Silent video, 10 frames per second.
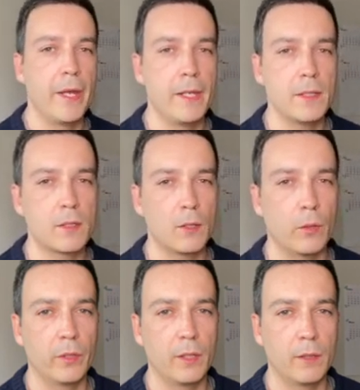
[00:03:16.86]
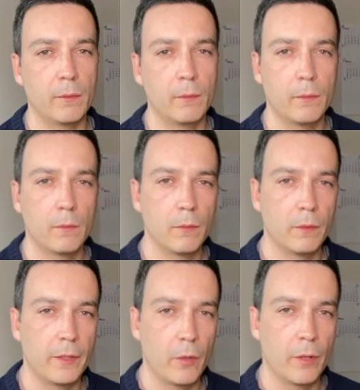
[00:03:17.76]
based on the
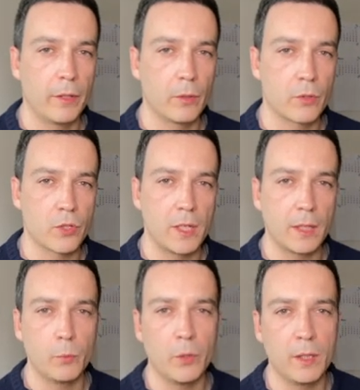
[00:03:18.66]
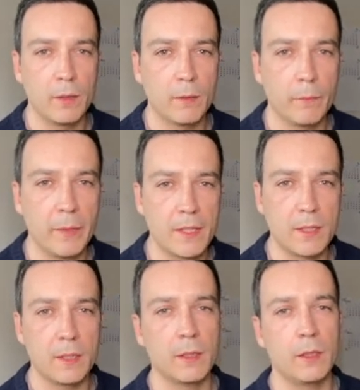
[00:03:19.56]
decorators that we
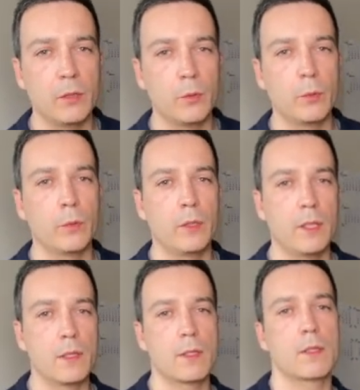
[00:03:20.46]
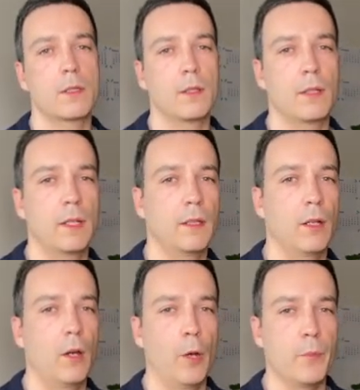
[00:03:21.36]
mix into these
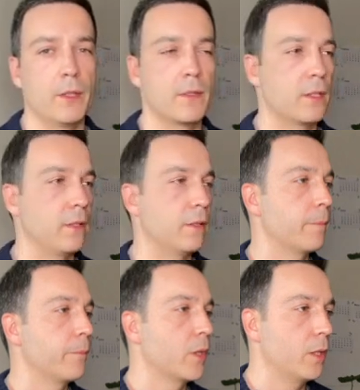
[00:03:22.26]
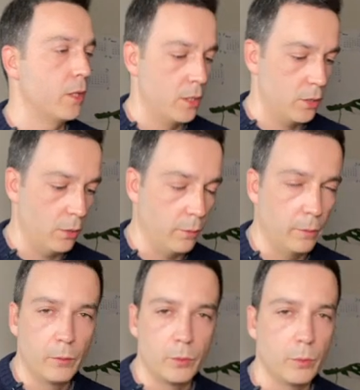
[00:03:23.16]
objects here.
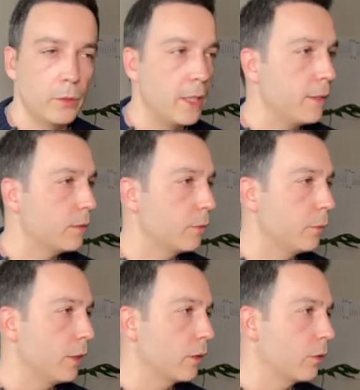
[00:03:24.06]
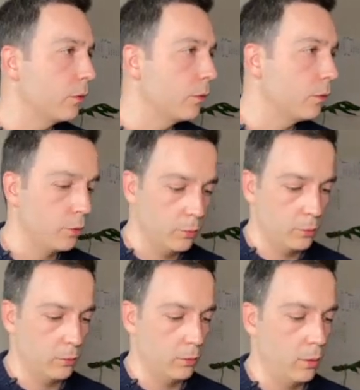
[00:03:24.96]
So to do that, we are going
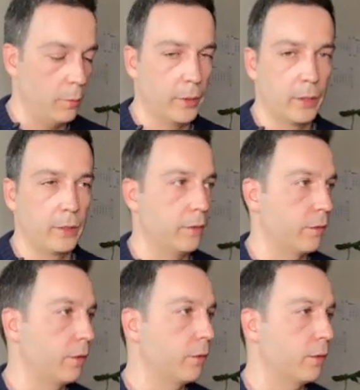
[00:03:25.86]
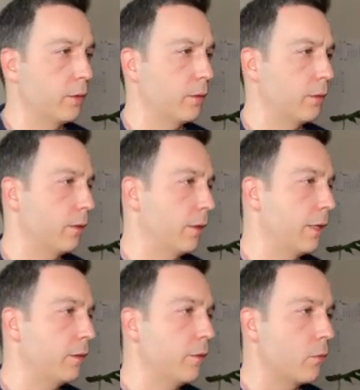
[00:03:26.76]
to open an
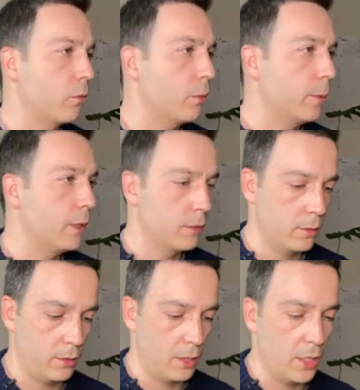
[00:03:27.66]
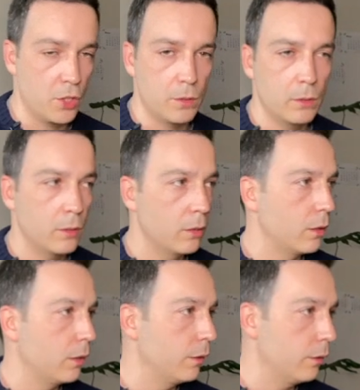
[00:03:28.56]
interactive Ruby session
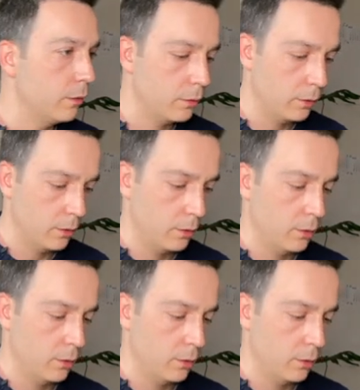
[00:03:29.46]
here,